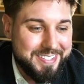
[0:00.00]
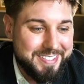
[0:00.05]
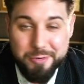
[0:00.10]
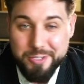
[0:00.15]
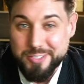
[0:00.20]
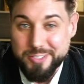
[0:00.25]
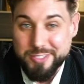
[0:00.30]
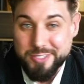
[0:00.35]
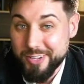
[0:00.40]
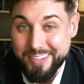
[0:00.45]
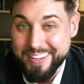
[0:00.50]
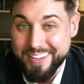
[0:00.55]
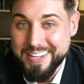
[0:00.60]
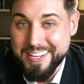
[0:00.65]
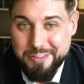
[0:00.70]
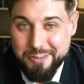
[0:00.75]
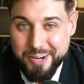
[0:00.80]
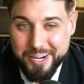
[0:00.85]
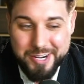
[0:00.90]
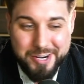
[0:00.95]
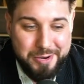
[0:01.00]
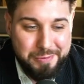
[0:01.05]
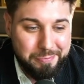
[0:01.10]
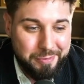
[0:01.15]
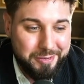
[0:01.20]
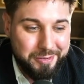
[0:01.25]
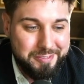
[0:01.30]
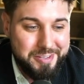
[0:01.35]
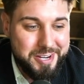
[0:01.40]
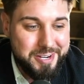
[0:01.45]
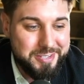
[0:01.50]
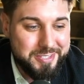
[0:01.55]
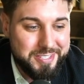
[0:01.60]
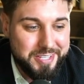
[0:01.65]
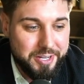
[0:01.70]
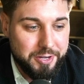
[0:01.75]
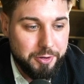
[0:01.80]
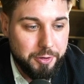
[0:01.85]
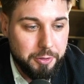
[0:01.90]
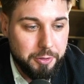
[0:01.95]
was not either a couple of years
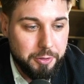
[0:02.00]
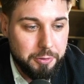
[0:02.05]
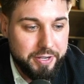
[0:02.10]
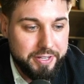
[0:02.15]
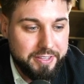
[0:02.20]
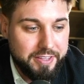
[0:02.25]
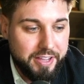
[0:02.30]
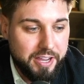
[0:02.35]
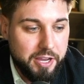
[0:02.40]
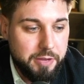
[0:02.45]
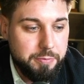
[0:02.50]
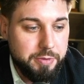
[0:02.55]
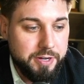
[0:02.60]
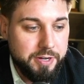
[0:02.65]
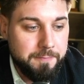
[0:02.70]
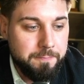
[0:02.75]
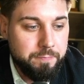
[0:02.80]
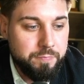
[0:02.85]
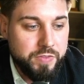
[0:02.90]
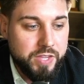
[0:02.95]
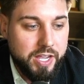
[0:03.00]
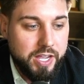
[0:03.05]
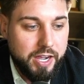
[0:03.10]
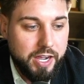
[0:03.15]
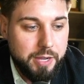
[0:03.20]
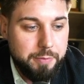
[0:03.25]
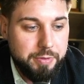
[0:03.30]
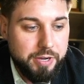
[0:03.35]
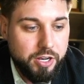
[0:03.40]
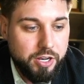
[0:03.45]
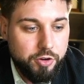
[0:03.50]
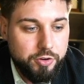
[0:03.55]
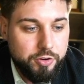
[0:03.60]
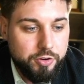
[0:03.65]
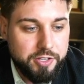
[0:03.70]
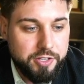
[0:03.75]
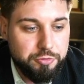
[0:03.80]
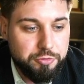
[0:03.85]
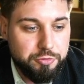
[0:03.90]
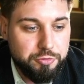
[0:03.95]
ago, but I've been
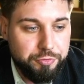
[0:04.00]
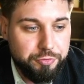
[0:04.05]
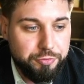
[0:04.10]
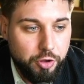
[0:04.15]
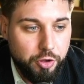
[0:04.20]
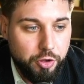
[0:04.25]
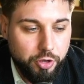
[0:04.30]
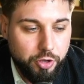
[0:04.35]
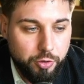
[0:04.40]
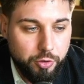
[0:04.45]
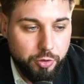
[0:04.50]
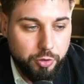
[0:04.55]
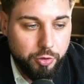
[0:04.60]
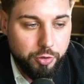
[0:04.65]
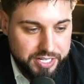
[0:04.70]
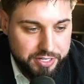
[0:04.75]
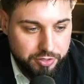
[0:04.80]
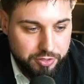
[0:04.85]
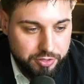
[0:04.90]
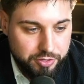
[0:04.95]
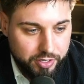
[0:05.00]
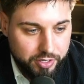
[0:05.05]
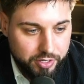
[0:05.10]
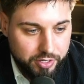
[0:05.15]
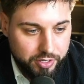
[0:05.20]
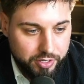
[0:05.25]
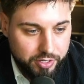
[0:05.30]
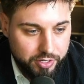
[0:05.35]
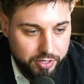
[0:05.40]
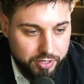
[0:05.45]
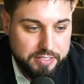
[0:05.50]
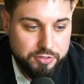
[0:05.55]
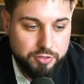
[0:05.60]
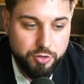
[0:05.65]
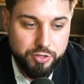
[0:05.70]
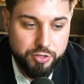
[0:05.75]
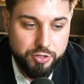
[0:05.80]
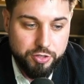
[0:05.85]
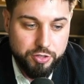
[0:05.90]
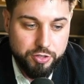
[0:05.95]
learning to follow Gino in his
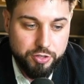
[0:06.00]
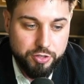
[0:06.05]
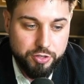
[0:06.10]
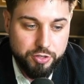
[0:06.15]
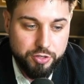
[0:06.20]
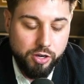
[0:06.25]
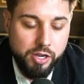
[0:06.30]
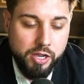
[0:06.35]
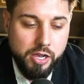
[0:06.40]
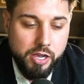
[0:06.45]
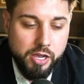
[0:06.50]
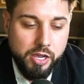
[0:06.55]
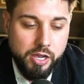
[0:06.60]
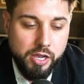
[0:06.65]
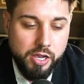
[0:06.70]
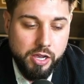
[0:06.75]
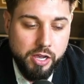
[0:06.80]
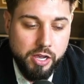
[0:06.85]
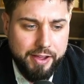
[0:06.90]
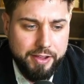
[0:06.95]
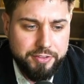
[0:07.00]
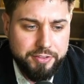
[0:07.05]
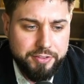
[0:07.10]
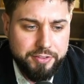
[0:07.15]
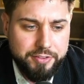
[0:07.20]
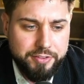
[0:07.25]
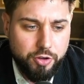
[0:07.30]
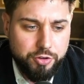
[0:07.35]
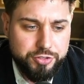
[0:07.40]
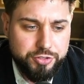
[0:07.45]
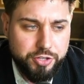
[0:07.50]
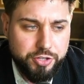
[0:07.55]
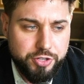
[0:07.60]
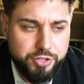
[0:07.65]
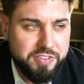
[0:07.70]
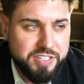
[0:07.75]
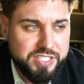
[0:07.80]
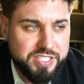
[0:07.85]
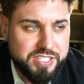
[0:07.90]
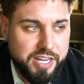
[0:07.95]
Discord channel, some
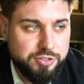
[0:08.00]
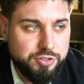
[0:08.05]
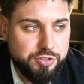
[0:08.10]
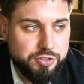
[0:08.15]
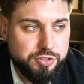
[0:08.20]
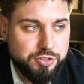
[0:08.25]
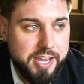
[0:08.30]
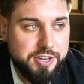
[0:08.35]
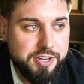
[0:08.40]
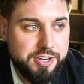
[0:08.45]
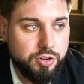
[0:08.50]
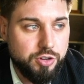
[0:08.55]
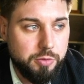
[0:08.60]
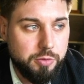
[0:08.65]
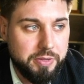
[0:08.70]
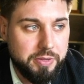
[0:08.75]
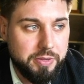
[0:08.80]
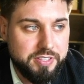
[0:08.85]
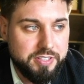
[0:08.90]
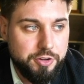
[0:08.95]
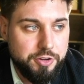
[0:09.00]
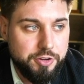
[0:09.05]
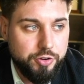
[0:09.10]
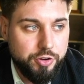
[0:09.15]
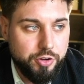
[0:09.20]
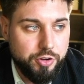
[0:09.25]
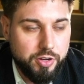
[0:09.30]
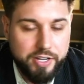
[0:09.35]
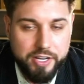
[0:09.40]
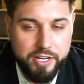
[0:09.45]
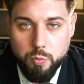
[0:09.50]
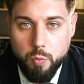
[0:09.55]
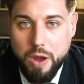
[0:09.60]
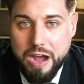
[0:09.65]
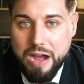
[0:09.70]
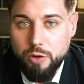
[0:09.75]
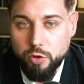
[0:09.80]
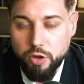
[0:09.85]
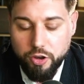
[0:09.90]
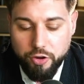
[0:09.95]
of his educational material in
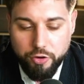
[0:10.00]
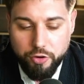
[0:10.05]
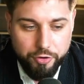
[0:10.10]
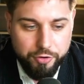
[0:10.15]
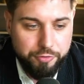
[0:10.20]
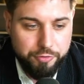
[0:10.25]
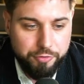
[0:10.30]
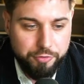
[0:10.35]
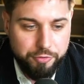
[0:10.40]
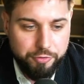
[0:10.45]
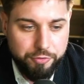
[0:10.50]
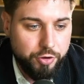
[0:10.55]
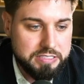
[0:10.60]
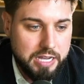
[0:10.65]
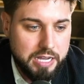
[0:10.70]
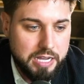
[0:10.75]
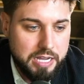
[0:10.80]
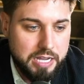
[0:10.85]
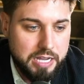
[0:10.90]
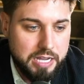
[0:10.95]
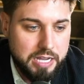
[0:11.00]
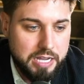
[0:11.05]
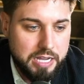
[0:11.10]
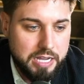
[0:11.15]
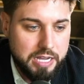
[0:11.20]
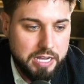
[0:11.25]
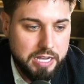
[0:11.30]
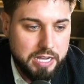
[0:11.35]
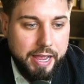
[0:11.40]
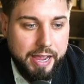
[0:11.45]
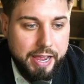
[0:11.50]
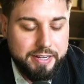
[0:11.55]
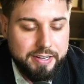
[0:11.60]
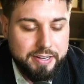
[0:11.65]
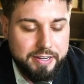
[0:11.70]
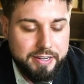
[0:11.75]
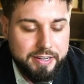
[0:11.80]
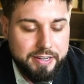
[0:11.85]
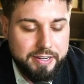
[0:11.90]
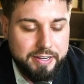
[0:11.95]
WowLearn, for example. And
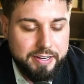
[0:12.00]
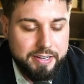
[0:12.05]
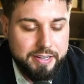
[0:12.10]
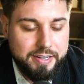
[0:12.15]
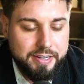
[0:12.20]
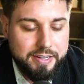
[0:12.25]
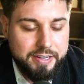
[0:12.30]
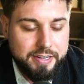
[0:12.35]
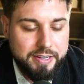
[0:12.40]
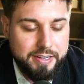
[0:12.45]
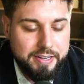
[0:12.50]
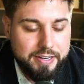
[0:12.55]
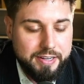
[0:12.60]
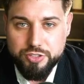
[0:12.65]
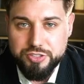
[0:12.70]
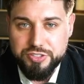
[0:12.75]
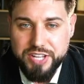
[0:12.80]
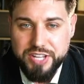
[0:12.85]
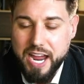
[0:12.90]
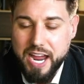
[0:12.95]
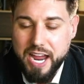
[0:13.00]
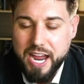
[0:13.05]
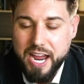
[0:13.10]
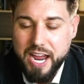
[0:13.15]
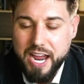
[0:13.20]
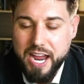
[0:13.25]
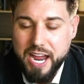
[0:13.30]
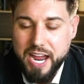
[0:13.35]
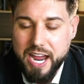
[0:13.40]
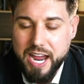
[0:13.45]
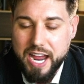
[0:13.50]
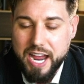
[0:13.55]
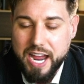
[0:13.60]
his entries are just absolutely